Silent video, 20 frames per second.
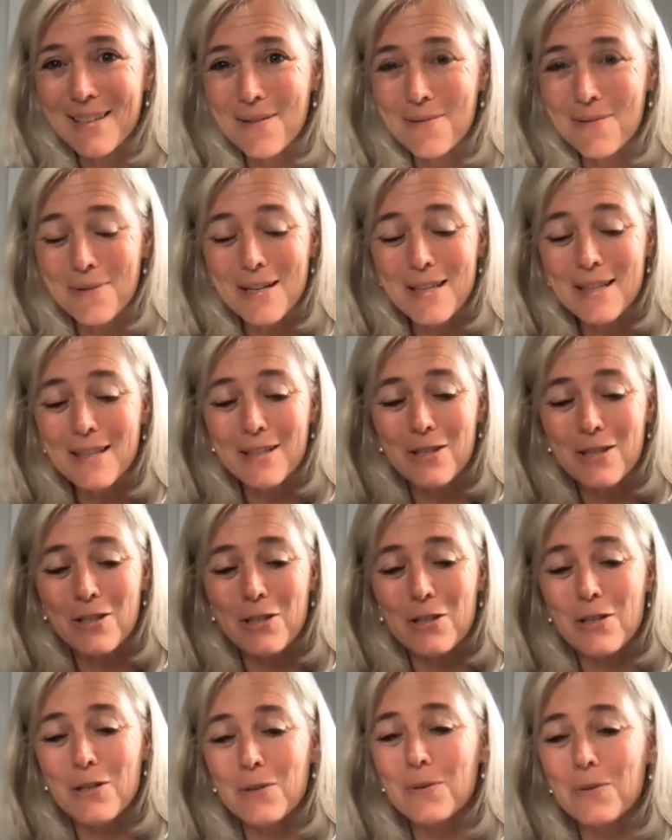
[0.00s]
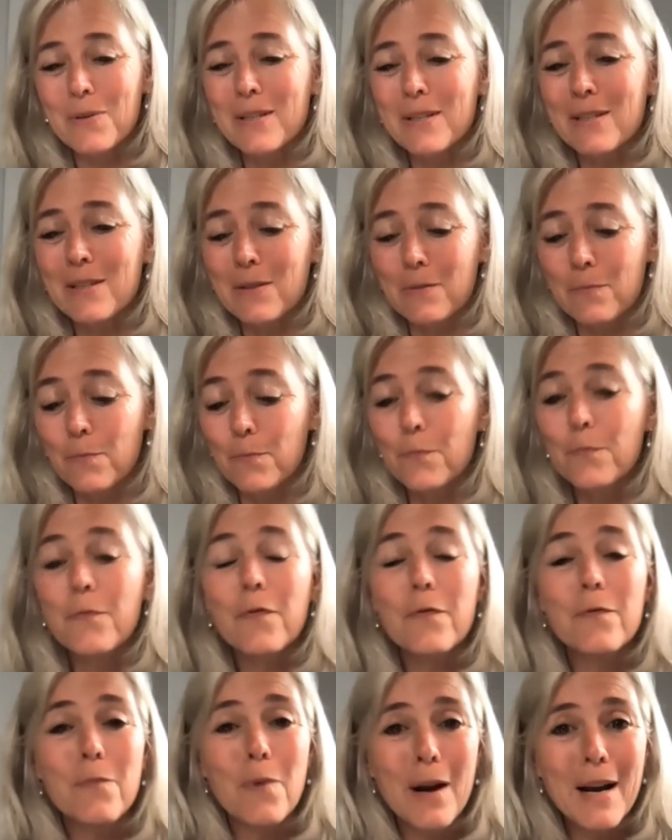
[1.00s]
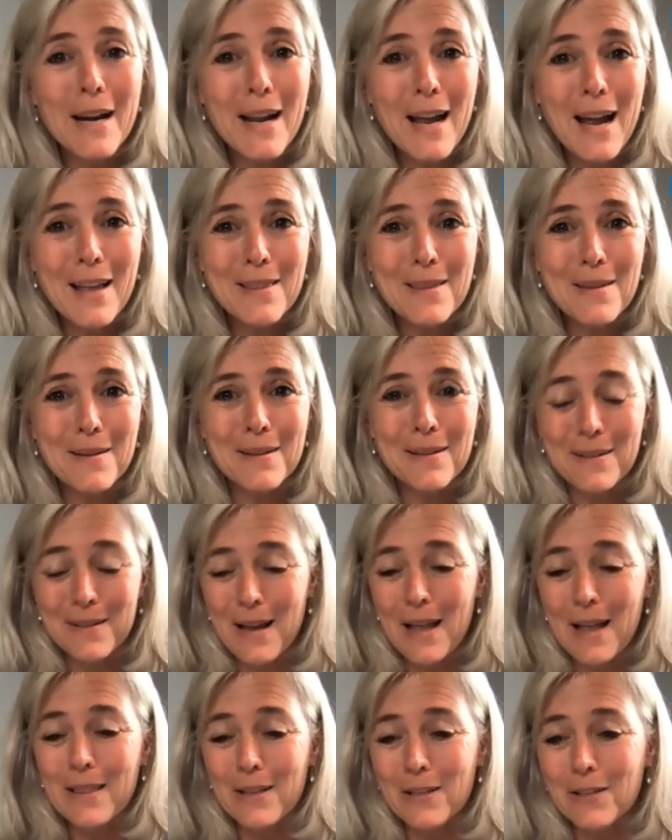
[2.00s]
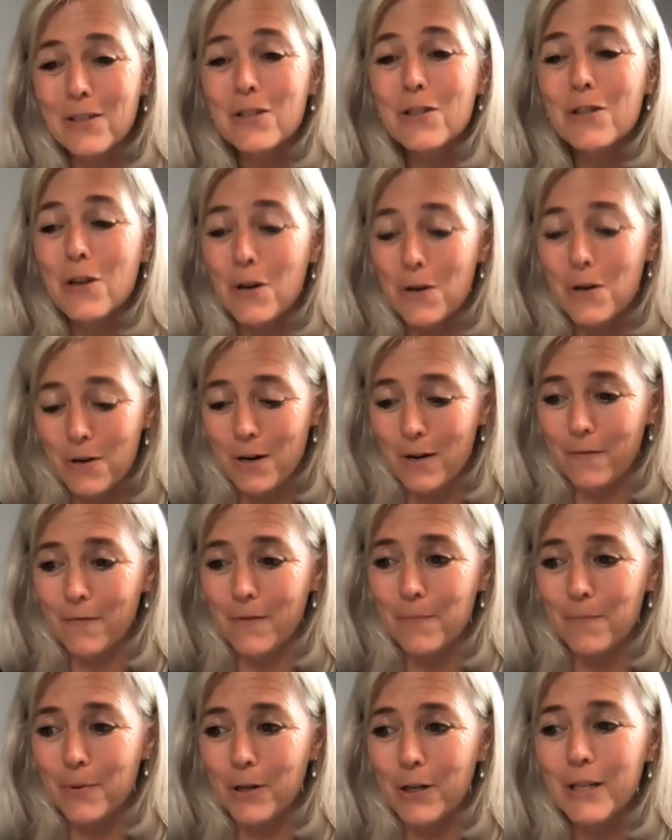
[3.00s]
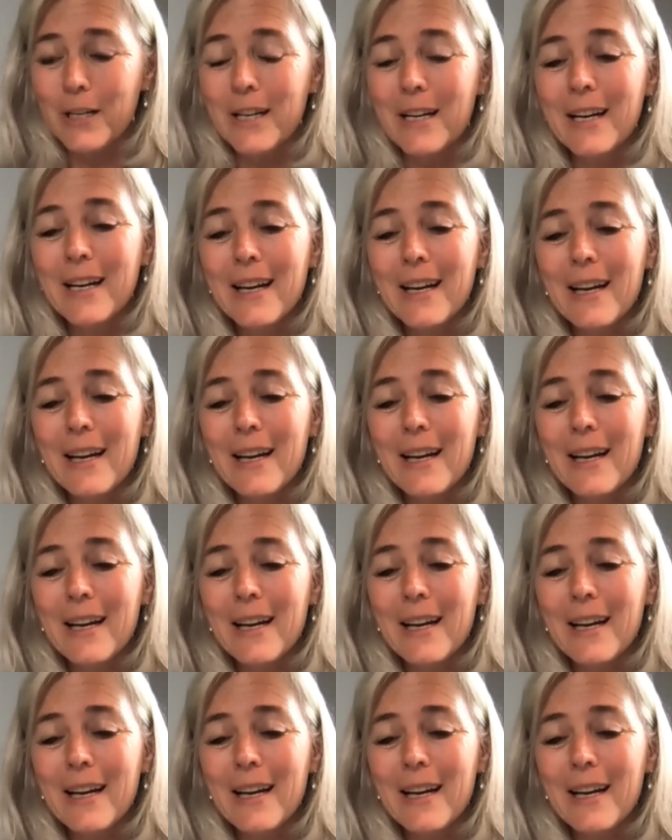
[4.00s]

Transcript: I'll read this to you. This is right at the at the start of the book